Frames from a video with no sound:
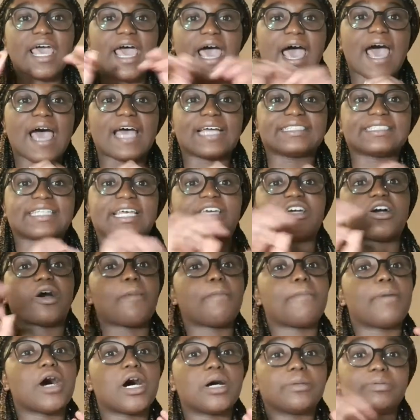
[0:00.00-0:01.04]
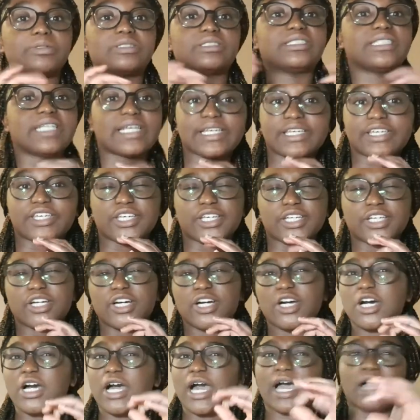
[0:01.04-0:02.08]
and they are
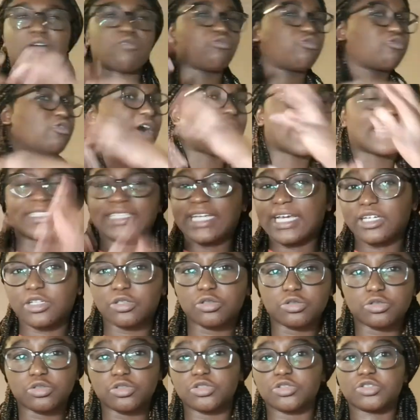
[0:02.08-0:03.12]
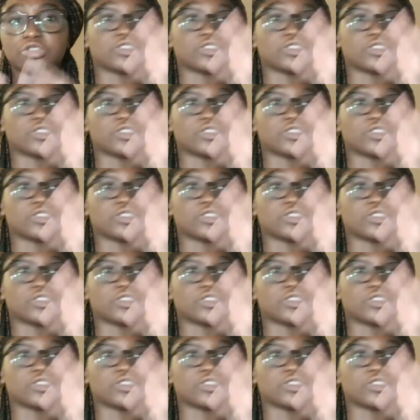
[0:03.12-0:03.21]
perpendicular at right angles,